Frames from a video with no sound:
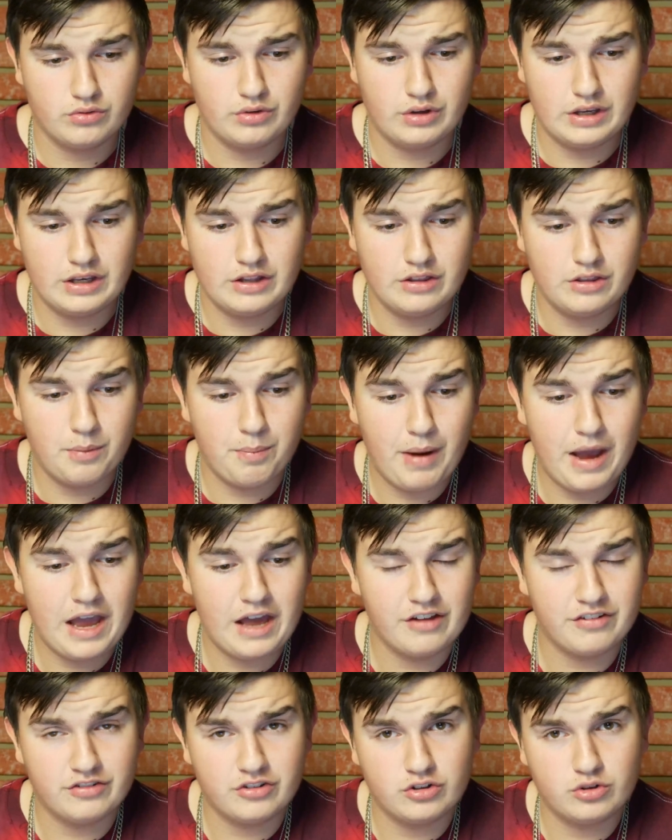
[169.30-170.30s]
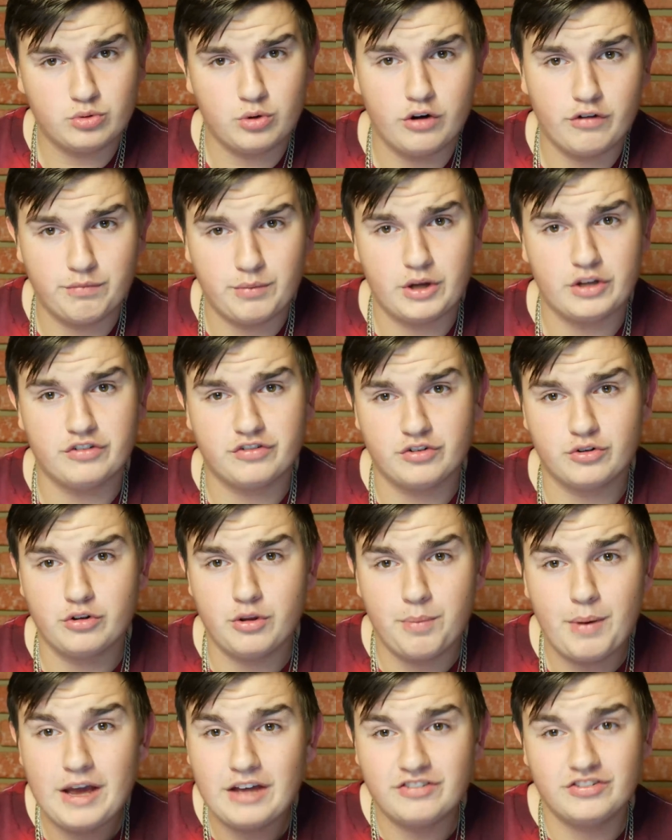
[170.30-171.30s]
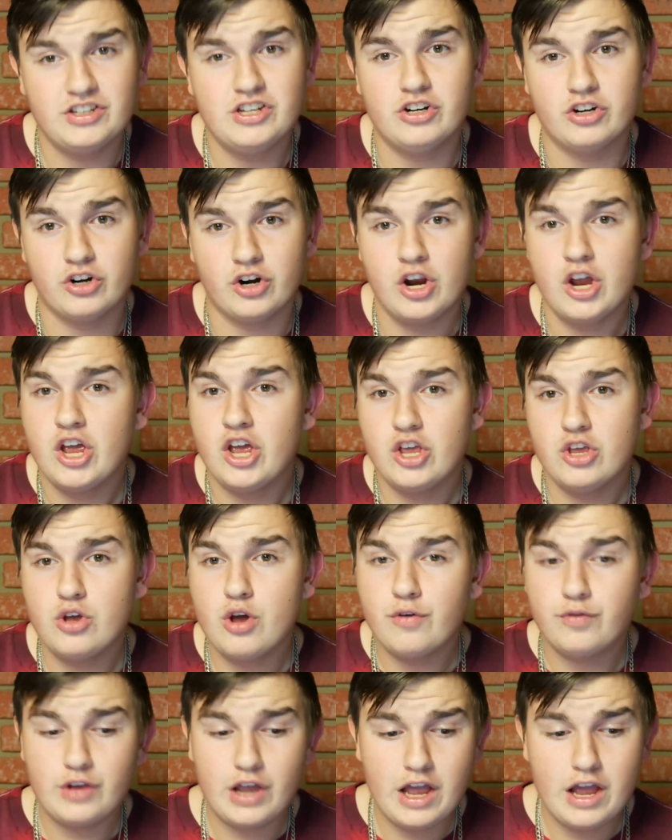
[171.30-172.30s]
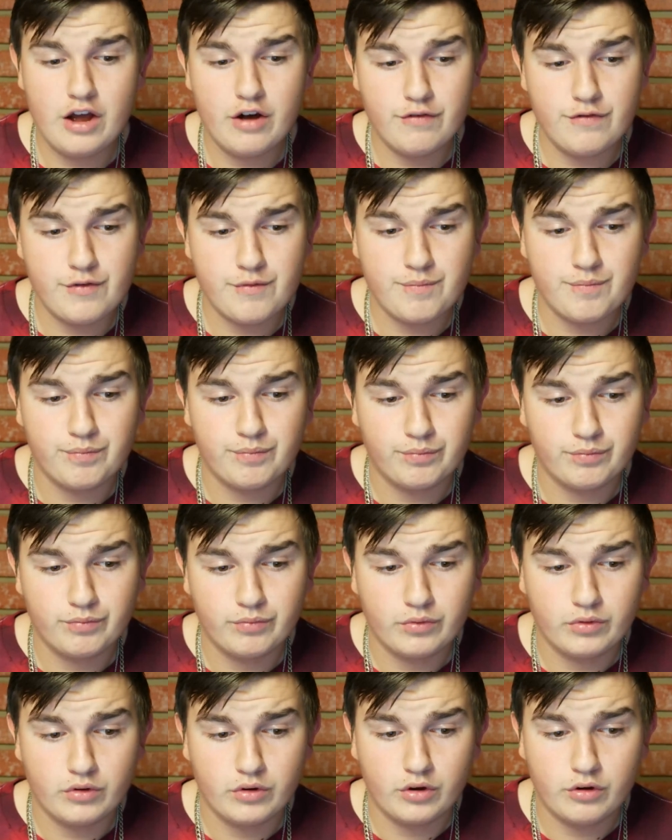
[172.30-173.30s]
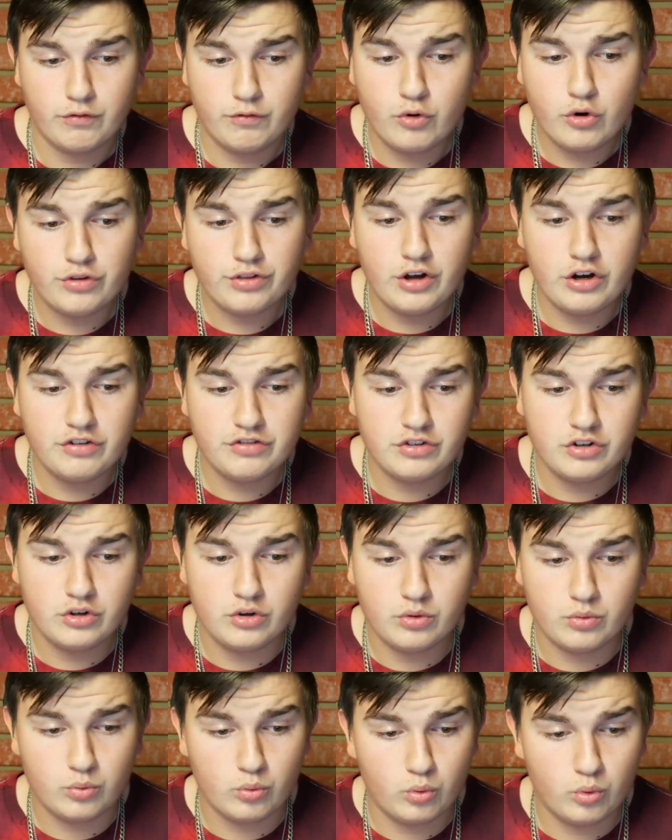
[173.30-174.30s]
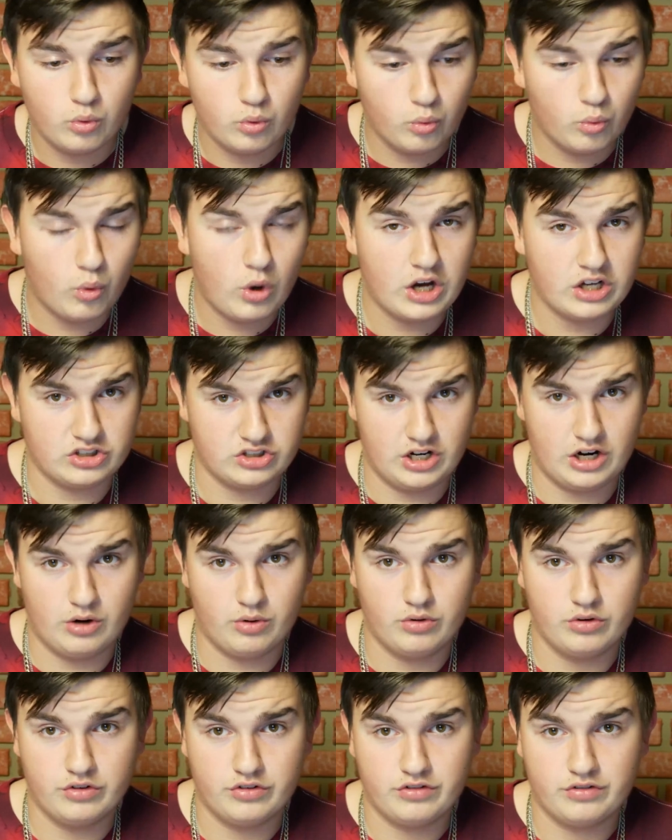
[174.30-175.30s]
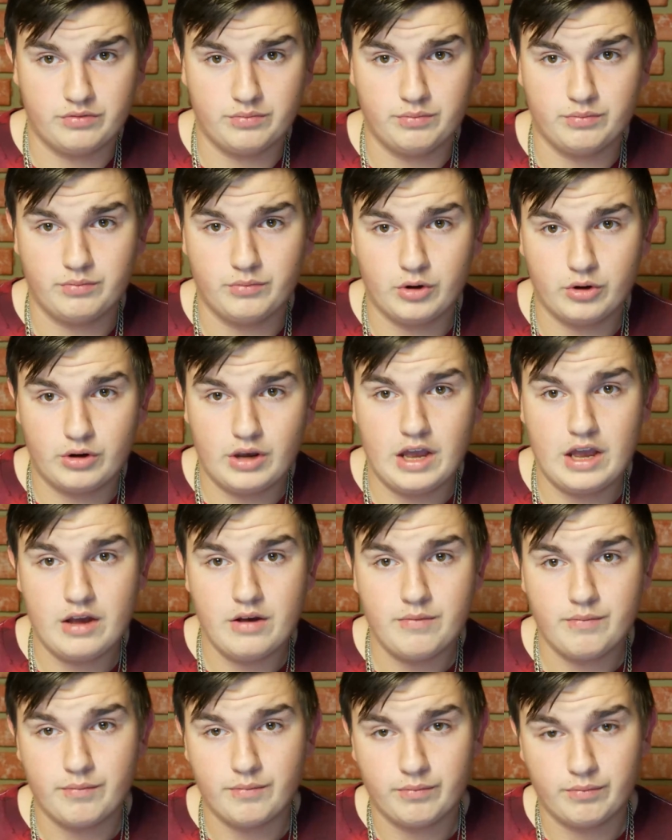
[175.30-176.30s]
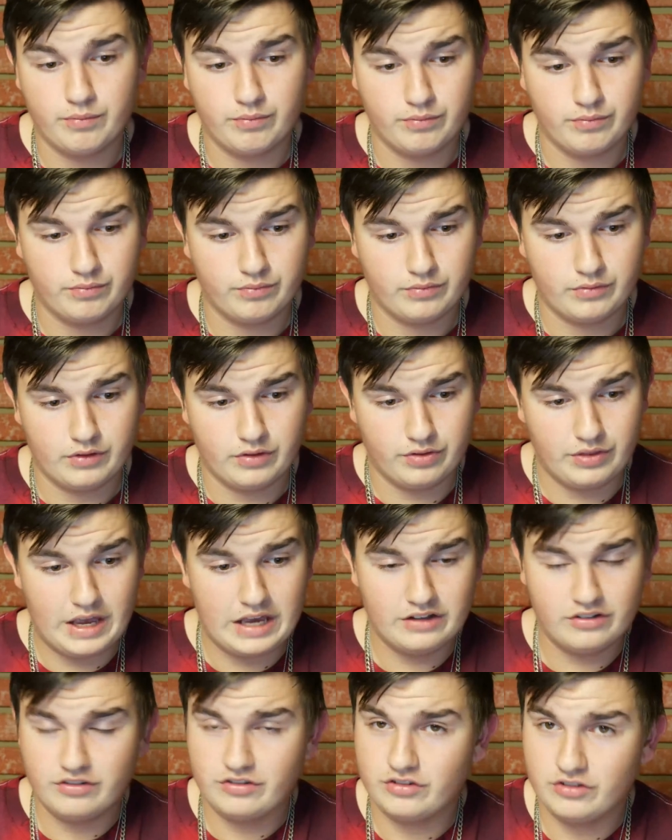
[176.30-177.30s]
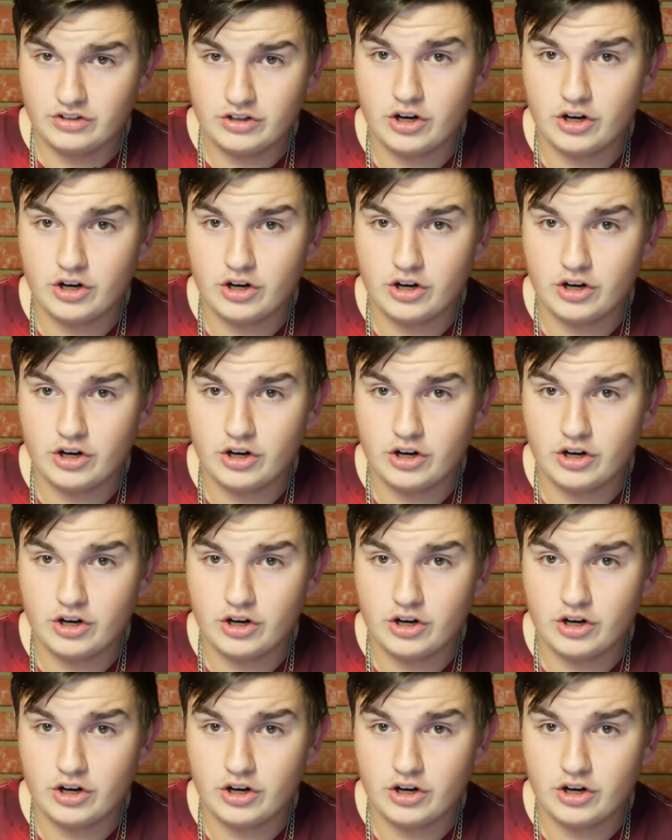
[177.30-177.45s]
in the past 12 months. So in the past year, you have to have 4,000 watch hours. Okay? That's,